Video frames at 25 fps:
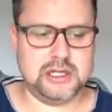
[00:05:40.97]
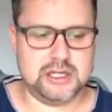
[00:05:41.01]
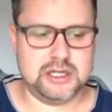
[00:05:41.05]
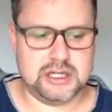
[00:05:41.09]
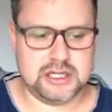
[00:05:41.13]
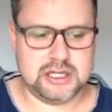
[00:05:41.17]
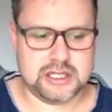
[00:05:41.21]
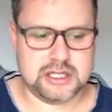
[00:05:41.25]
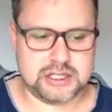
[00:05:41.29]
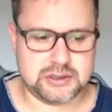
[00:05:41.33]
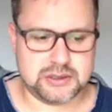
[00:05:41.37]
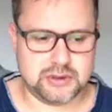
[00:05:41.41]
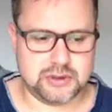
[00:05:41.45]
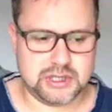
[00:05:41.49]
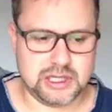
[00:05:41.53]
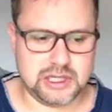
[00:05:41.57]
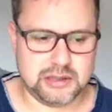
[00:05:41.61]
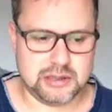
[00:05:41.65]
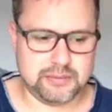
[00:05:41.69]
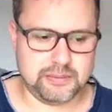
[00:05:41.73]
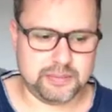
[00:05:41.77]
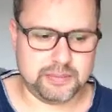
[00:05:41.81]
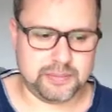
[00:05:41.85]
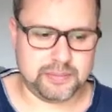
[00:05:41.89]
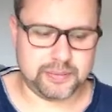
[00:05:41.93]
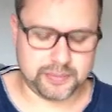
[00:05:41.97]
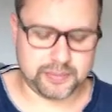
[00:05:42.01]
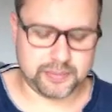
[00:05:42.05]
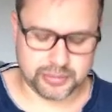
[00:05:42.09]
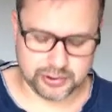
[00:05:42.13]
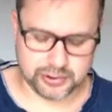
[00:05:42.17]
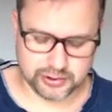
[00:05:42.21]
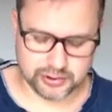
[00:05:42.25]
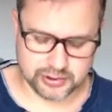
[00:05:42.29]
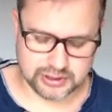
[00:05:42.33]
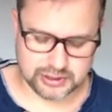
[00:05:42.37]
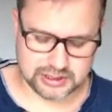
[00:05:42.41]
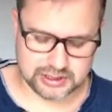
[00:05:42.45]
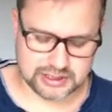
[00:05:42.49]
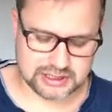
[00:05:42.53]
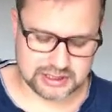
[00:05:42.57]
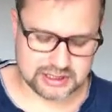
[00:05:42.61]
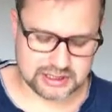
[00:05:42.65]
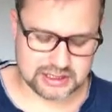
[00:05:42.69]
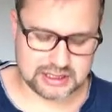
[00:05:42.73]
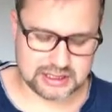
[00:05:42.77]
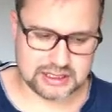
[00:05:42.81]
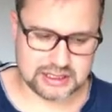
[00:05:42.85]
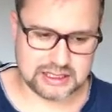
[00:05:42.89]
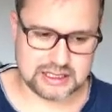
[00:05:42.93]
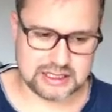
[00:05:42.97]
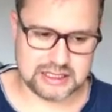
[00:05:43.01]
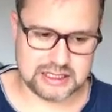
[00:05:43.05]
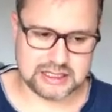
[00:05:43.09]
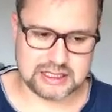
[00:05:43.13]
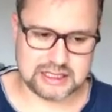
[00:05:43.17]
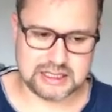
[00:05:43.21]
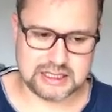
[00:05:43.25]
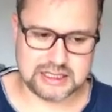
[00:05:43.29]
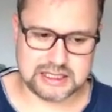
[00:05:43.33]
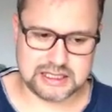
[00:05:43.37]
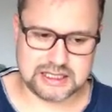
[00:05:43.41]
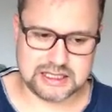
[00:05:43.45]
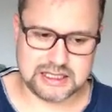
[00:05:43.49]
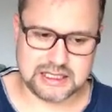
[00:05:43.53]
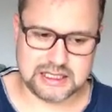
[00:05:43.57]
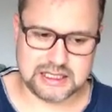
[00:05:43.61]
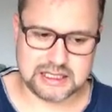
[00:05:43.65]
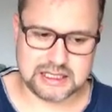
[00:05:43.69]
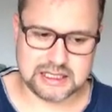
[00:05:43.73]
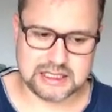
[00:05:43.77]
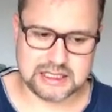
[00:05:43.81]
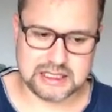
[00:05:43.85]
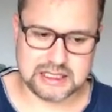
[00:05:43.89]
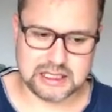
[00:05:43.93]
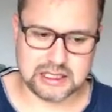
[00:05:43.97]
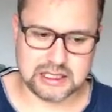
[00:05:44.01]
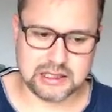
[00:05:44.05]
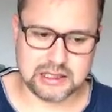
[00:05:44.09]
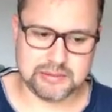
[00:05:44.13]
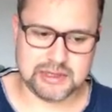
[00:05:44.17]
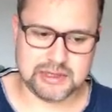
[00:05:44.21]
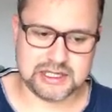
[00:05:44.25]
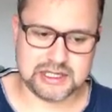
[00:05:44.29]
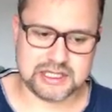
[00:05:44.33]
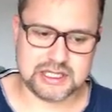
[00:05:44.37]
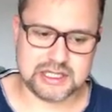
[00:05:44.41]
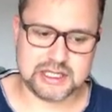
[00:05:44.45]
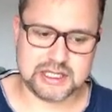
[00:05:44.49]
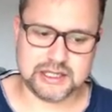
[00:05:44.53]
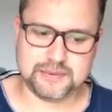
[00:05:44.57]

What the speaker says: So import delimited